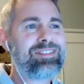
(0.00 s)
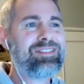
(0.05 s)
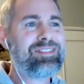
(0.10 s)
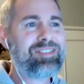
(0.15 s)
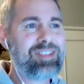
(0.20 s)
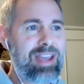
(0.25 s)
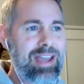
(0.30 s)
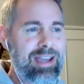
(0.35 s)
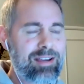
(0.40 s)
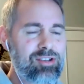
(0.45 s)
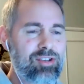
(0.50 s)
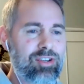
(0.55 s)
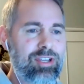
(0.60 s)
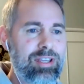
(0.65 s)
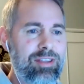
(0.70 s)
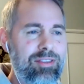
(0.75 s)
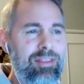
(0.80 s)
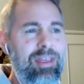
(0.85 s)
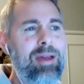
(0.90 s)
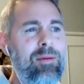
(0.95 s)
is
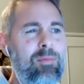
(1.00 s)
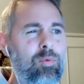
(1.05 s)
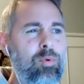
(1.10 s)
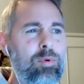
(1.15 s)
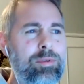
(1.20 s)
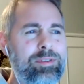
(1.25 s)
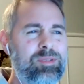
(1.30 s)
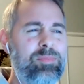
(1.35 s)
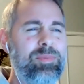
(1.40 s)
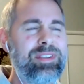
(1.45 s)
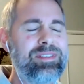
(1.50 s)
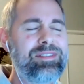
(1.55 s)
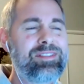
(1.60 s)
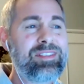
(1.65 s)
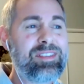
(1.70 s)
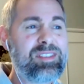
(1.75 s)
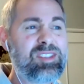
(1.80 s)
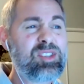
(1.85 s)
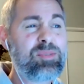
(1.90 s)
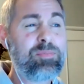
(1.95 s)
actually, that rule has been
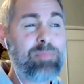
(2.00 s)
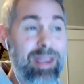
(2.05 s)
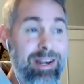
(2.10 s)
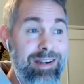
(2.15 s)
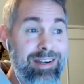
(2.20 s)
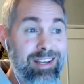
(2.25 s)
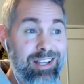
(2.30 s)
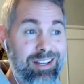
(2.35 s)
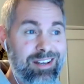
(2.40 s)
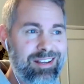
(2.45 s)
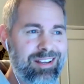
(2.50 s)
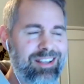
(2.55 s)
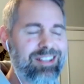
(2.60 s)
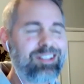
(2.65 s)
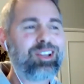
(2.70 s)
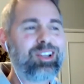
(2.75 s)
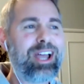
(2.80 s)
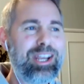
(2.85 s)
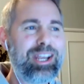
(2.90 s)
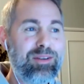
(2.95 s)
suspended in
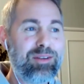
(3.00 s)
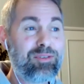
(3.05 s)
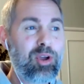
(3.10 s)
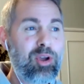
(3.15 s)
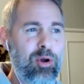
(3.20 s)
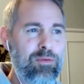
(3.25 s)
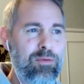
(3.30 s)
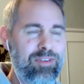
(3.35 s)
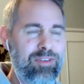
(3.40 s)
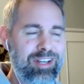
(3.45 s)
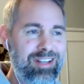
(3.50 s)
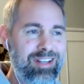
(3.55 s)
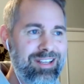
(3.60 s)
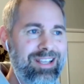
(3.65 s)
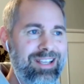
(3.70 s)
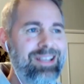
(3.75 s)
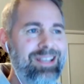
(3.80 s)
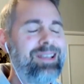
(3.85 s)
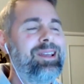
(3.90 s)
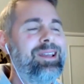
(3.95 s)
light of COVID.
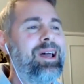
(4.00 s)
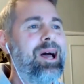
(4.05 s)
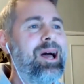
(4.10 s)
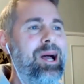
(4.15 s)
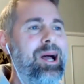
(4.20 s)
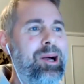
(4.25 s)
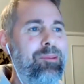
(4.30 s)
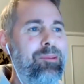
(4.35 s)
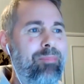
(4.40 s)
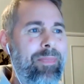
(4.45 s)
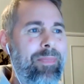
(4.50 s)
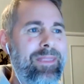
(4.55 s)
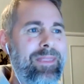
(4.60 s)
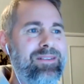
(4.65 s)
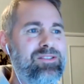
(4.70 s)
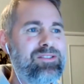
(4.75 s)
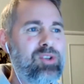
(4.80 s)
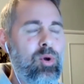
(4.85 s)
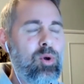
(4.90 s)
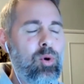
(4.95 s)
Um,
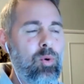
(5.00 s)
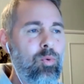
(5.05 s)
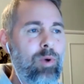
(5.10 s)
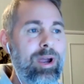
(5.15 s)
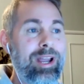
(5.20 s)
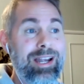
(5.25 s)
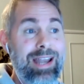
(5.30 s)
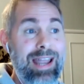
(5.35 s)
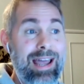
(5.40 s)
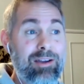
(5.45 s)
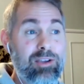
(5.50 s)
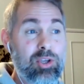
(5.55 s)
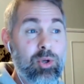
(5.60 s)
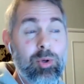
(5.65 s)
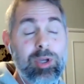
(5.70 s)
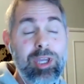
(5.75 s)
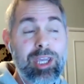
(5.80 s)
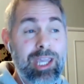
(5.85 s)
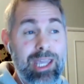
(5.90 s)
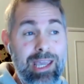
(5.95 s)
so right now you
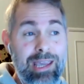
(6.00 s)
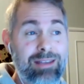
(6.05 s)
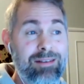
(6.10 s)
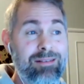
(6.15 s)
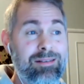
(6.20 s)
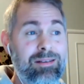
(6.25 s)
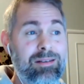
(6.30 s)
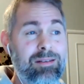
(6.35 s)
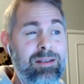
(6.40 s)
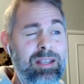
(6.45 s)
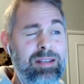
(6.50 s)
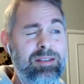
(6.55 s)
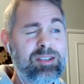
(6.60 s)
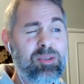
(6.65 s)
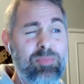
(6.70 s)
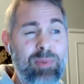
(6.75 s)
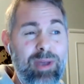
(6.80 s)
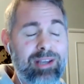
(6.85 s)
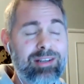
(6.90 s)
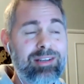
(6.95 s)
can
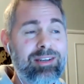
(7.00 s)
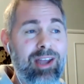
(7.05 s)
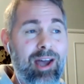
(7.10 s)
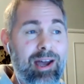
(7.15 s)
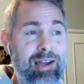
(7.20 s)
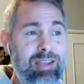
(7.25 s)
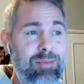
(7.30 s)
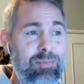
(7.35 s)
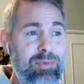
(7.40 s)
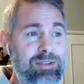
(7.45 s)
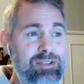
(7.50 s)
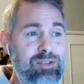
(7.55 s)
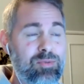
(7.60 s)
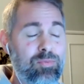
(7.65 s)
inspect documents